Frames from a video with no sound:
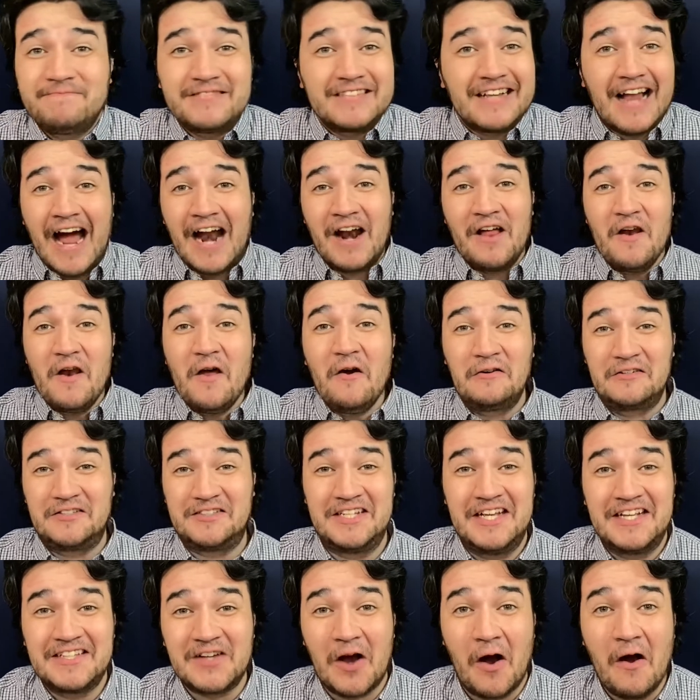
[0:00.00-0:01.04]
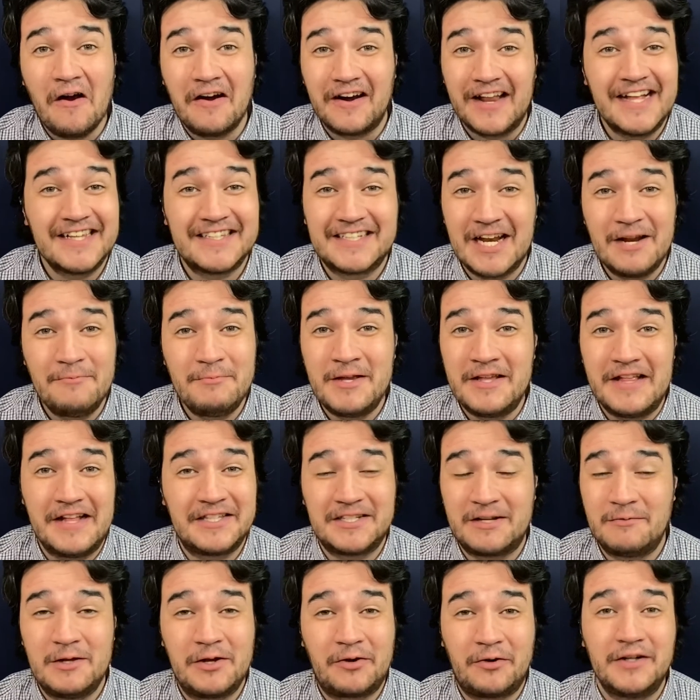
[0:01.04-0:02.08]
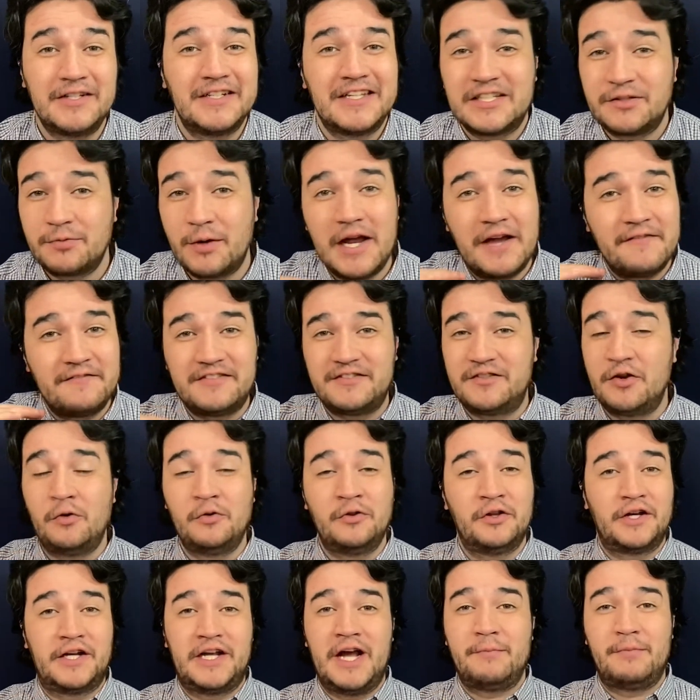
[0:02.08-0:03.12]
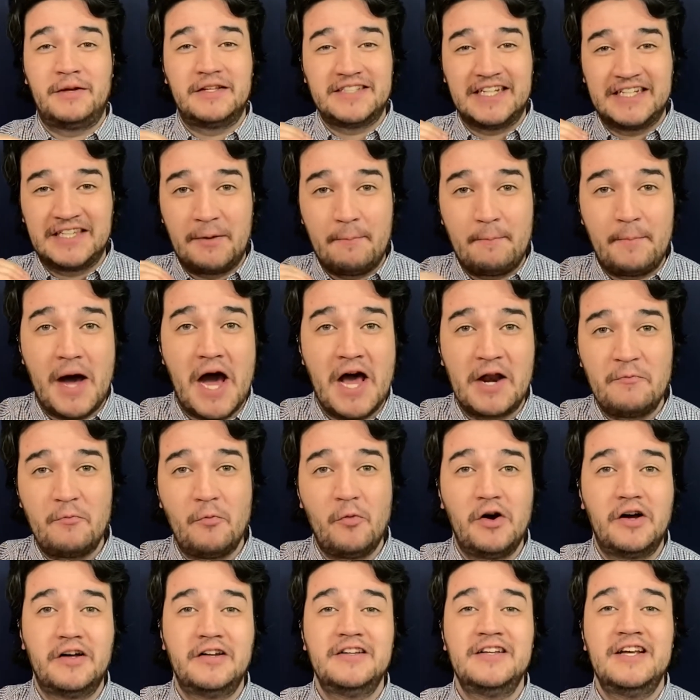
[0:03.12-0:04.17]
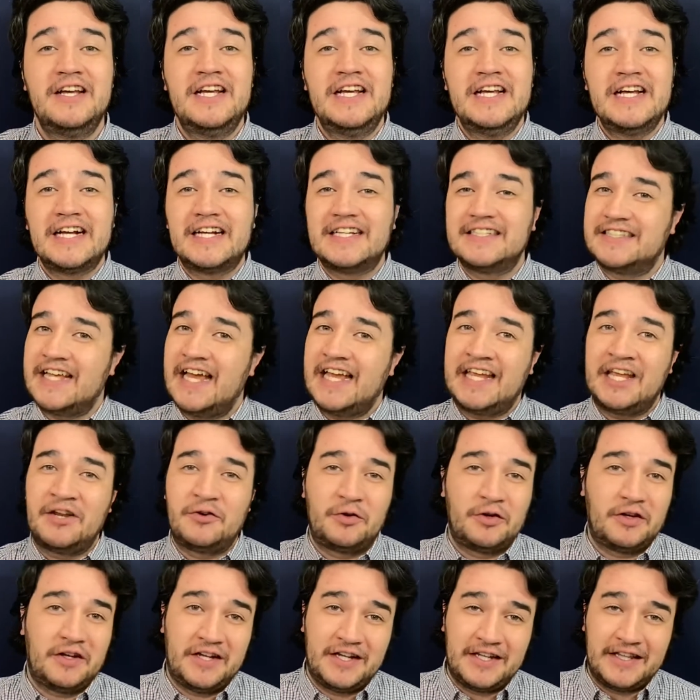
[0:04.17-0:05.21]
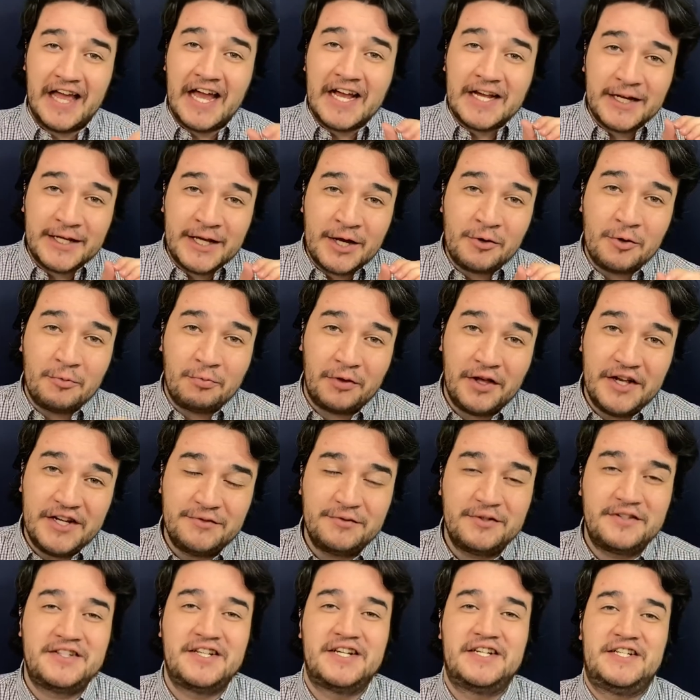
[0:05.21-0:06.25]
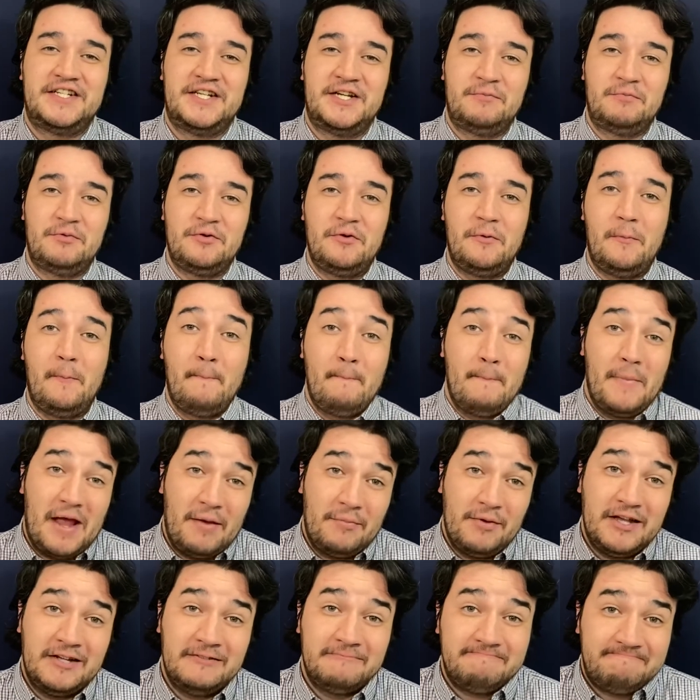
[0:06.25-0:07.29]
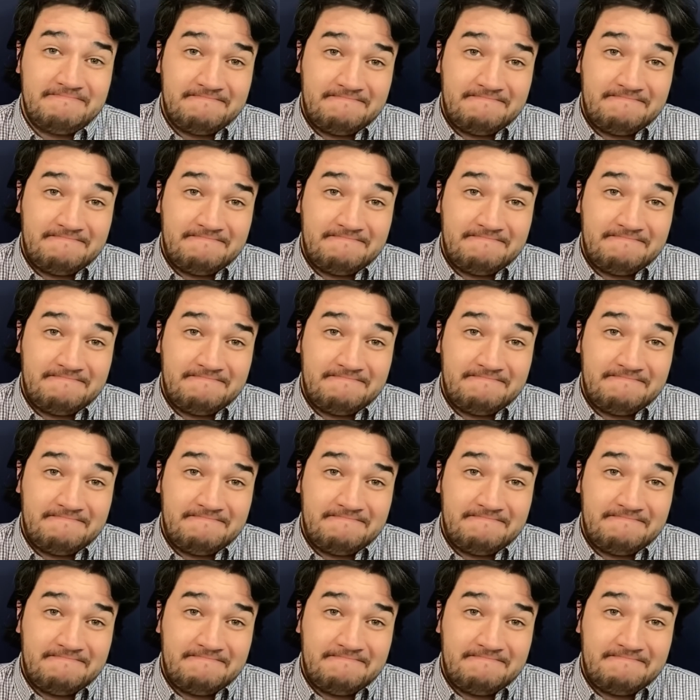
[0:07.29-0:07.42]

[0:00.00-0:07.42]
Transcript: I don't know. See, it's hard. It's gonna be crazy. That's why I have Don't Look Up as like the bottom one, because that could get replaced with Tick, Tick, Boom, maybe.